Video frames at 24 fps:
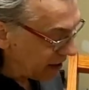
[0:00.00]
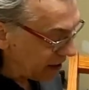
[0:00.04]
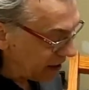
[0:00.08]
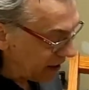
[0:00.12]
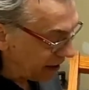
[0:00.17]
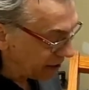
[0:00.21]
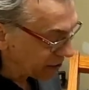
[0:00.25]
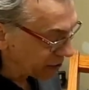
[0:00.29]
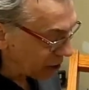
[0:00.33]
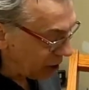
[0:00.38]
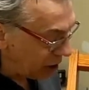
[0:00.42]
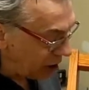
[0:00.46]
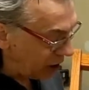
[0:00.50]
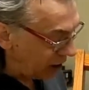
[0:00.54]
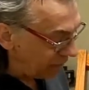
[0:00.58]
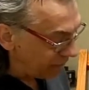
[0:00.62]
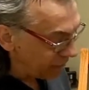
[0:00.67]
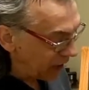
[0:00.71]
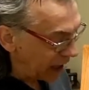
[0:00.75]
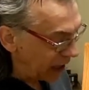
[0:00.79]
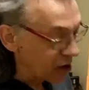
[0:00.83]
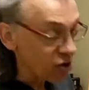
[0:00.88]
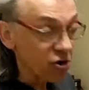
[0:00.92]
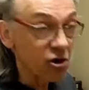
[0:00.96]
it's
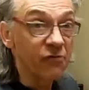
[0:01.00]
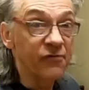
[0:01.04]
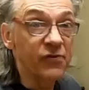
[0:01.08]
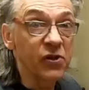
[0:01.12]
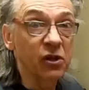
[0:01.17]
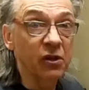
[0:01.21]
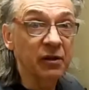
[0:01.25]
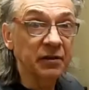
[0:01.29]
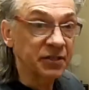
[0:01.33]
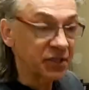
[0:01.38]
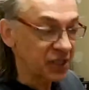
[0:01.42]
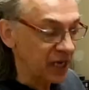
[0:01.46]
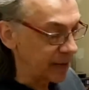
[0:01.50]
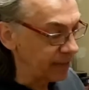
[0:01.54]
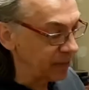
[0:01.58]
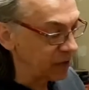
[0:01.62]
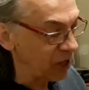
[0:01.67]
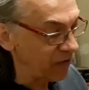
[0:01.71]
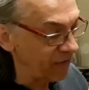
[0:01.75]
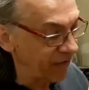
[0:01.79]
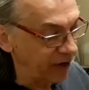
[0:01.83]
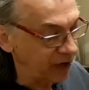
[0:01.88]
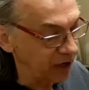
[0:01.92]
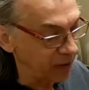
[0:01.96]
all, I don't know if you can see them
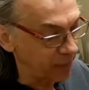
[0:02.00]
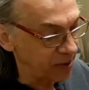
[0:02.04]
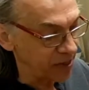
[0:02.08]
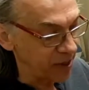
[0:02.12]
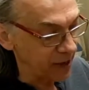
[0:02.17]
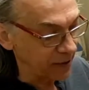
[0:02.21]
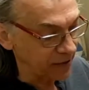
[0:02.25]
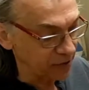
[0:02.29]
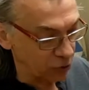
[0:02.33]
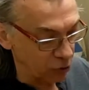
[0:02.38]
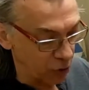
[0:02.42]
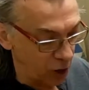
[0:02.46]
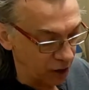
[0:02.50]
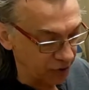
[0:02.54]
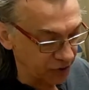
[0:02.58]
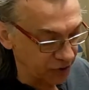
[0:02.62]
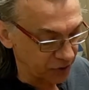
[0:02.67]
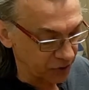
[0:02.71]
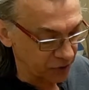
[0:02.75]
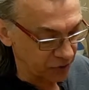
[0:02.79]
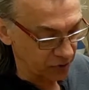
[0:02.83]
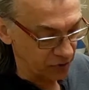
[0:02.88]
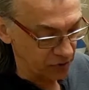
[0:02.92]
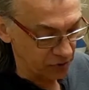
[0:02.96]
in the video, but these are all
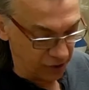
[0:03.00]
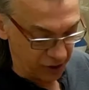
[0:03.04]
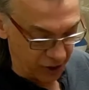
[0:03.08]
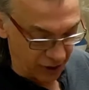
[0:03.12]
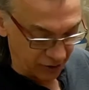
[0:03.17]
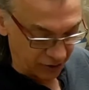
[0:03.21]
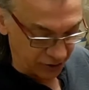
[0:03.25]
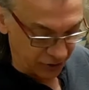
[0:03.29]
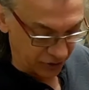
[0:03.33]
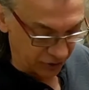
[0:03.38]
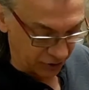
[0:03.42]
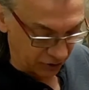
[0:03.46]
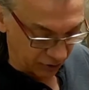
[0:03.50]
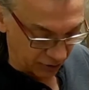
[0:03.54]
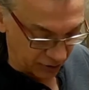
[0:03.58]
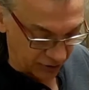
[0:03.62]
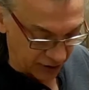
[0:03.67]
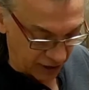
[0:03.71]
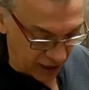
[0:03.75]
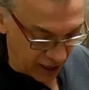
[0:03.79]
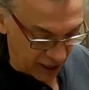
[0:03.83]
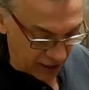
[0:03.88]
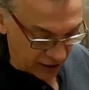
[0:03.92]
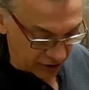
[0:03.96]
screw
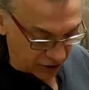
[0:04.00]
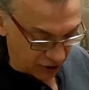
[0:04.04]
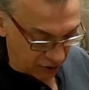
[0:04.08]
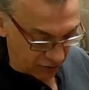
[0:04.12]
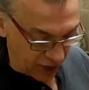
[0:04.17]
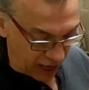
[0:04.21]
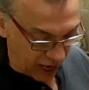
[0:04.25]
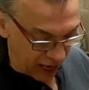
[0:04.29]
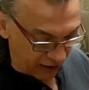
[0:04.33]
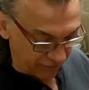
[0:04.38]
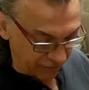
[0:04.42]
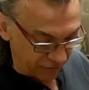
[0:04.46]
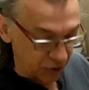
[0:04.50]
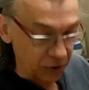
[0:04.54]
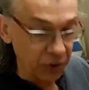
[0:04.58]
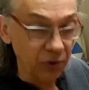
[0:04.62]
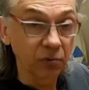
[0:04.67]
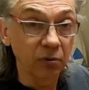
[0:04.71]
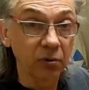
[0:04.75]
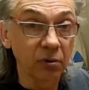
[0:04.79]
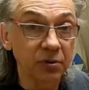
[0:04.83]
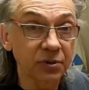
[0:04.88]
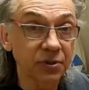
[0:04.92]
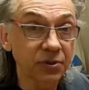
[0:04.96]
inserts. So they have
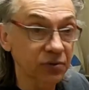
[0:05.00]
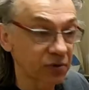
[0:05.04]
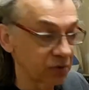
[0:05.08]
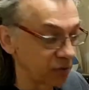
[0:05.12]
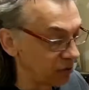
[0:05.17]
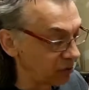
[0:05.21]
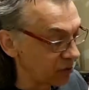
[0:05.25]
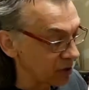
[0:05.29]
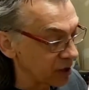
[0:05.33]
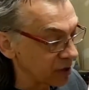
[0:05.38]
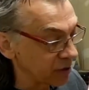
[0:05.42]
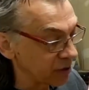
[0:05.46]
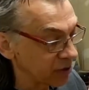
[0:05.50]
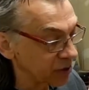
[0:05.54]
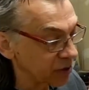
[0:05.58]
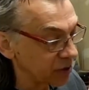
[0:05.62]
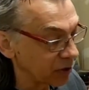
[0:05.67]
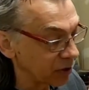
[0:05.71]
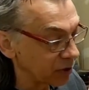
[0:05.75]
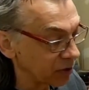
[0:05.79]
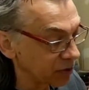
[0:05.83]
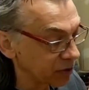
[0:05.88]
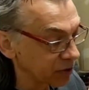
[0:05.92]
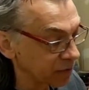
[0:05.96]
two screw
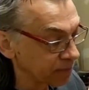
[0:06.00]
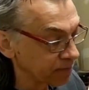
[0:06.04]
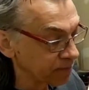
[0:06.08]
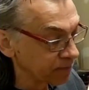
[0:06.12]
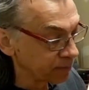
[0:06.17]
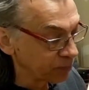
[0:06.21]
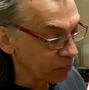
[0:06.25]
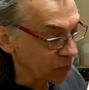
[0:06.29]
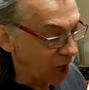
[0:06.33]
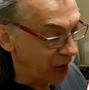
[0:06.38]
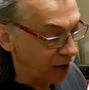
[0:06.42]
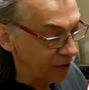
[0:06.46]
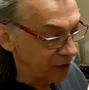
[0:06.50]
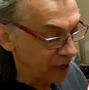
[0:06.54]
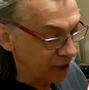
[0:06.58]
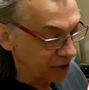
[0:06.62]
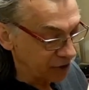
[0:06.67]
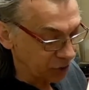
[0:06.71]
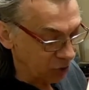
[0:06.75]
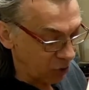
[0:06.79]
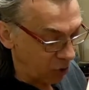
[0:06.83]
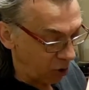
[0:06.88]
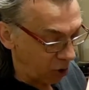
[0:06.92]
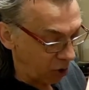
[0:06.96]
inserts on
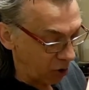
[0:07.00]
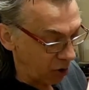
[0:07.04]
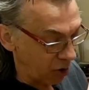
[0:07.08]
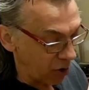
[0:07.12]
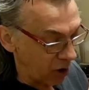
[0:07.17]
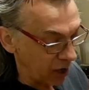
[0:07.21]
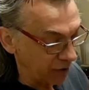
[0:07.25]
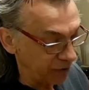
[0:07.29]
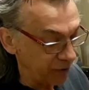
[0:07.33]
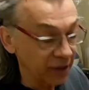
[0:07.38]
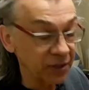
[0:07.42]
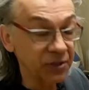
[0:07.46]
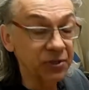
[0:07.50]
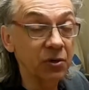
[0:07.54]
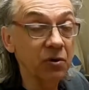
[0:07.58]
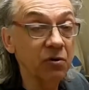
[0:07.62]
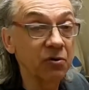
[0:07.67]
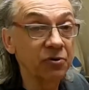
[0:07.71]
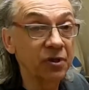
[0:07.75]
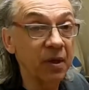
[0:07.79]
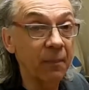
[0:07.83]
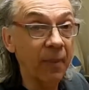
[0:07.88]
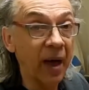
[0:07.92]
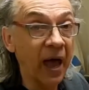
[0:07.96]
each corner and then
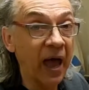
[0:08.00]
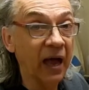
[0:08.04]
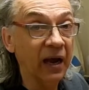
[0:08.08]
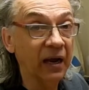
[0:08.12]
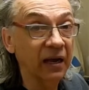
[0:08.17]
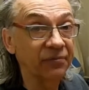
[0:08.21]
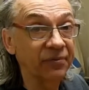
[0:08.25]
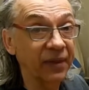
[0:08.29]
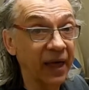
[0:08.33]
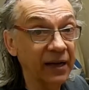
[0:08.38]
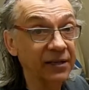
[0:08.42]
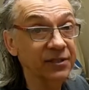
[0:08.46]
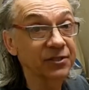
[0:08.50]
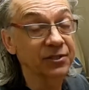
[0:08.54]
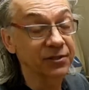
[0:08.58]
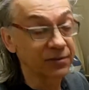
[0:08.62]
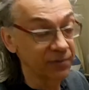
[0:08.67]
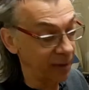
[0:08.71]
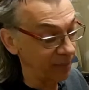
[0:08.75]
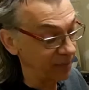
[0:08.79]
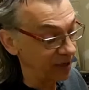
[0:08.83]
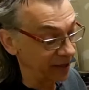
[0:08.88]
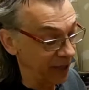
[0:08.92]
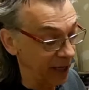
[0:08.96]
two in the back, and
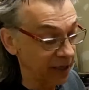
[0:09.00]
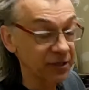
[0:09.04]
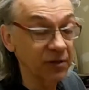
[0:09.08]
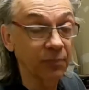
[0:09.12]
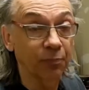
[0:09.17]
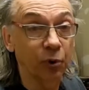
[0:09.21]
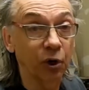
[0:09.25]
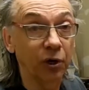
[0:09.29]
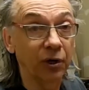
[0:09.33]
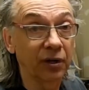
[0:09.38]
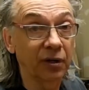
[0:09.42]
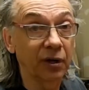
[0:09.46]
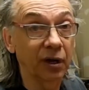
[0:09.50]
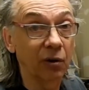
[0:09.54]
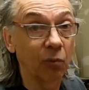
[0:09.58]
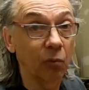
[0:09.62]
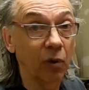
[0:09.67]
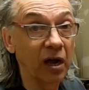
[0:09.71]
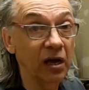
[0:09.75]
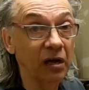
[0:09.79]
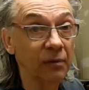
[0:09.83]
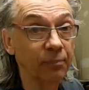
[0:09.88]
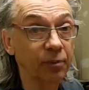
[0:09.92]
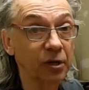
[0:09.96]
that's, I mean, that's a pretty good
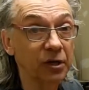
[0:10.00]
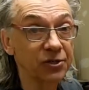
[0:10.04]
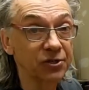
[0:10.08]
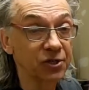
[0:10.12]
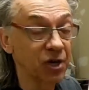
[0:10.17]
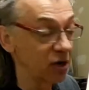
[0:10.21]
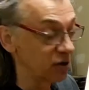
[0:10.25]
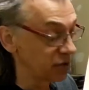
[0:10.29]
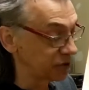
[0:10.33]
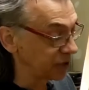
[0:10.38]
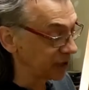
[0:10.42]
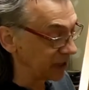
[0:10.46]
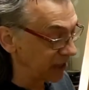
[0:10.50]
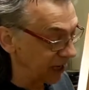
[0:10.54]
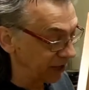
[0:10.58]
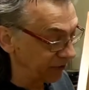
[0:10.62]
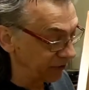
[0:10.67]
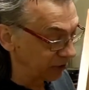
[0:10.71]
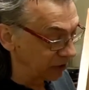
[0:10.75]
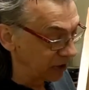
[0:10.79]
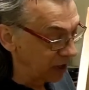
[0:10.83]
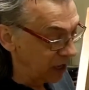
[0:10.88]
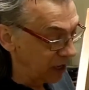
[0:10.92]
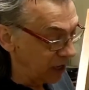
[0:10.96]
way to put chairs
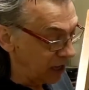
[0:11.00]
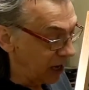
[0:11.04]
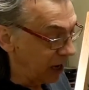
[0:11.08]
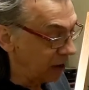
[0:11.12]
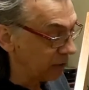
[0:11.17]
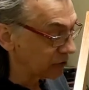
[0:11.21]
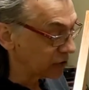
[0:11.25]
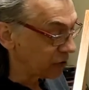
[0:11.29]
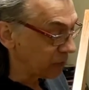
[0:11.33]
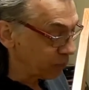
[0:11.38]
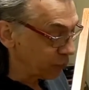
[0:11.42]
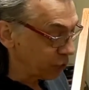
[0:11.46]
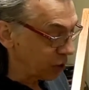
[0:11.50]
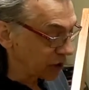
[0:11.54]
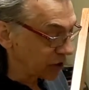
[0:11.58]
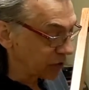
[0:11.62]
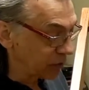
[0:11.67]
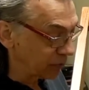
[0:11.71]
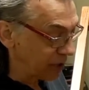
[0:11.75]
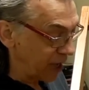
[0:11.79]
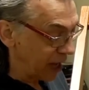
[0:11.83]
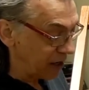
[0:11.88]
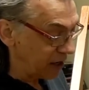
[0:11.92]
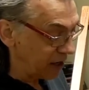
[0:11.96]
together. I was
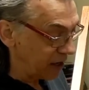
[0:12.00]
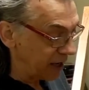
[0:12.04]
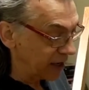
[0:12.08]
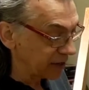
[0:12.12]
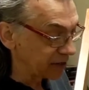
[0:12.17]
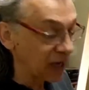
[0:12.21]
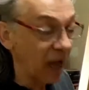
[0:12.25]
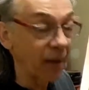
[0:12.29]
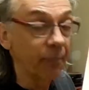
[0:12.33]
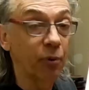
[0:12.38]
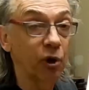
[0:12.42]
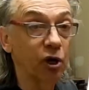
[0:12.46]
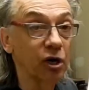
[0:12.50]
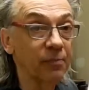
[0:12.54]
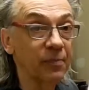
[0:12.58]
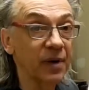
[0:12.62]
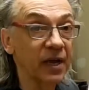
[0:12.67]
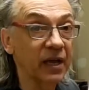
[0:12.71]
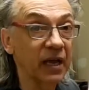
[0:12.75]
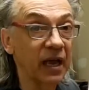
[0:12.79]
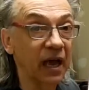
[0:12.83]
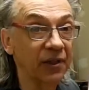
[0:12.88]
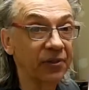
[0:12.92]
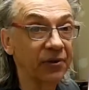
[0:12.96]
impressed with that, and as I put them
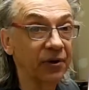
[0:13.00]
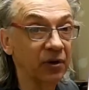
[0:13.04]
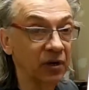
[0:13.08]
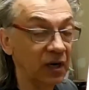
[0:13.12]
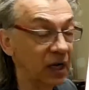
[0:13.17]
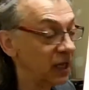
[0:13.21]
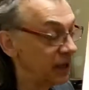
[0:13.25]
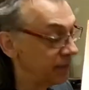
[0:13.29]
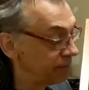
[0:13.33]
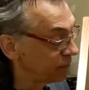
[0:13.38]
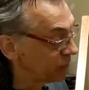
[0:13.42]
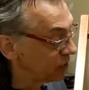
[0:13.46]
together,